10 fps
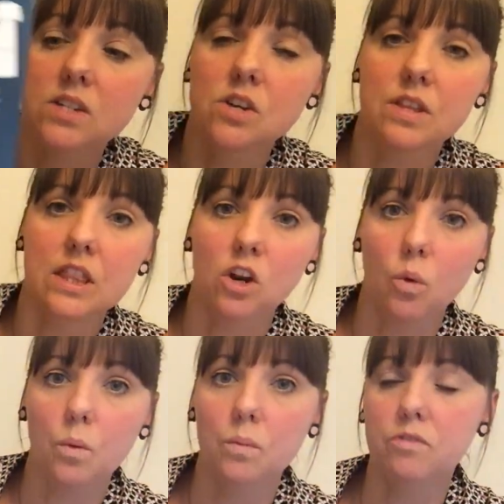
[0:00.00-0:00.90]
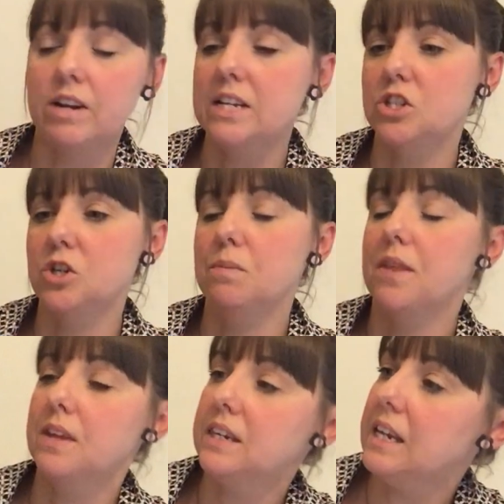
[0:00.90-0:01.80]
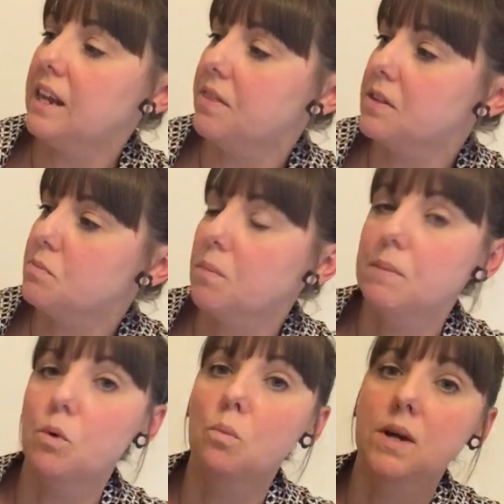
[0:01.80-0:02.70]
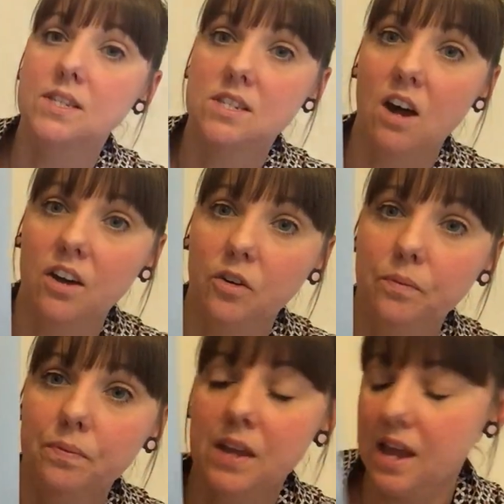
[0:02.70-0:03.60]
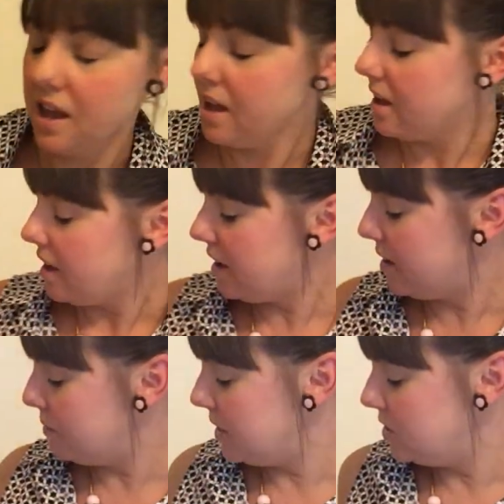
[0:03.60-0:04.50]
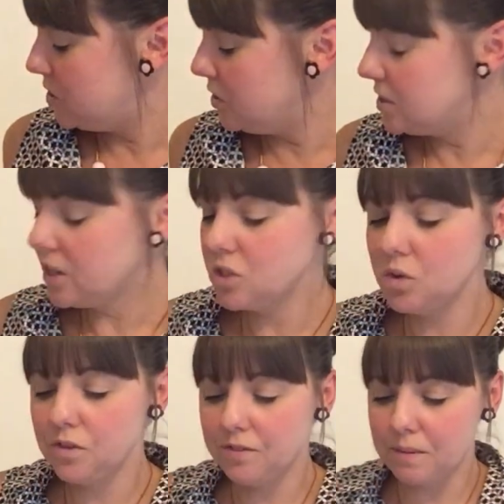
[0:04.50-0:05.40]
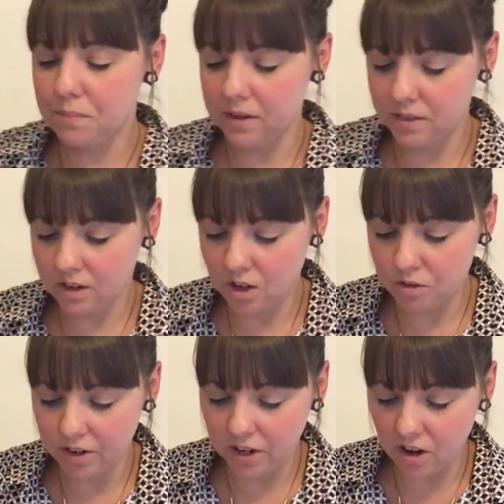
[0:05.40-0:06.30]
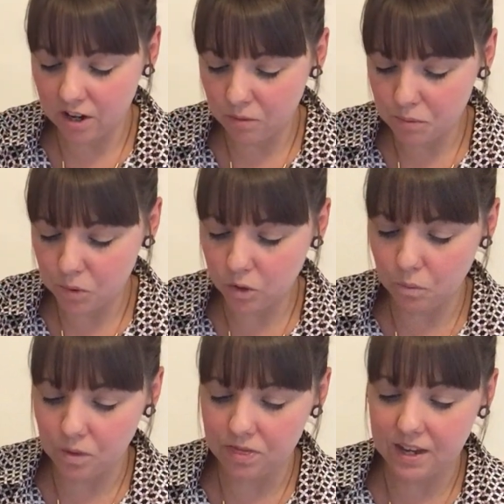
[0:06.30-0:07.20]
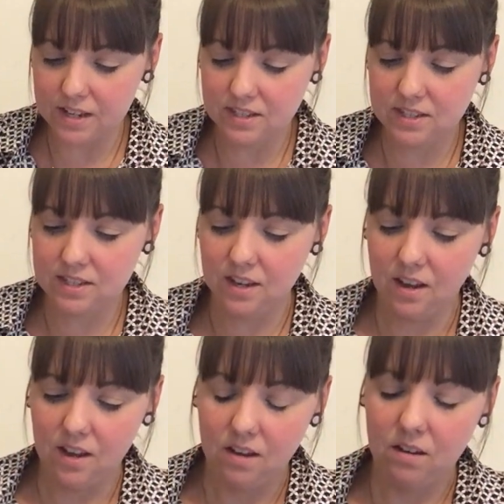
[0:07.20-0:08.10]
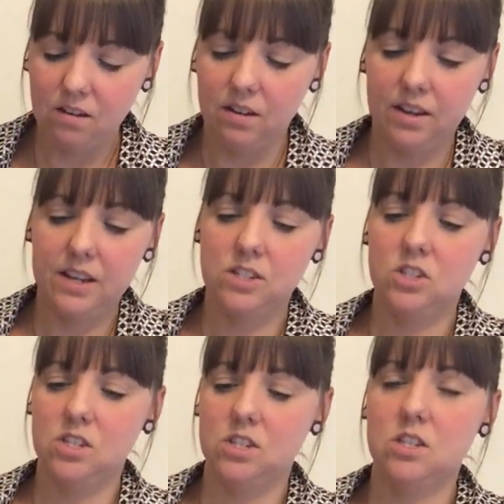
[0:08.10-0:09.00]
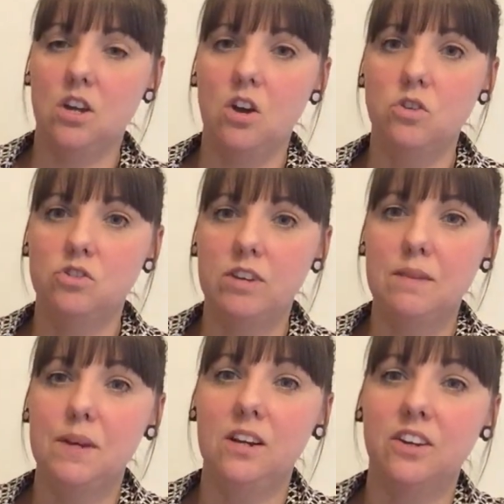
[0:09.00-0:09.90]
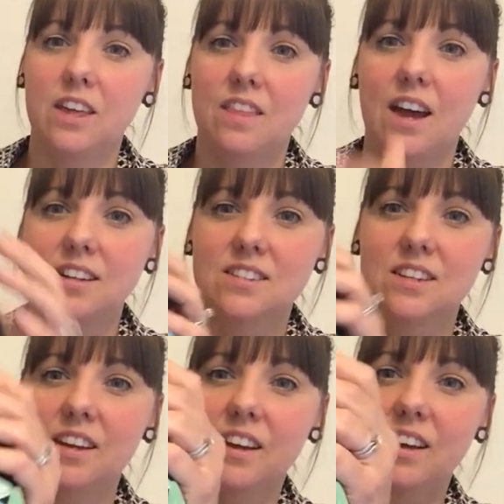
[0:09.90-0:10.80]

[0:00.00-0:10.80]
I don't think the long one would really suit me. I think knee length is probably more my style. And as soon as I saw the fabric that Guthrie and Garney would put them with this, oh, it's just so dreamy. Look at that.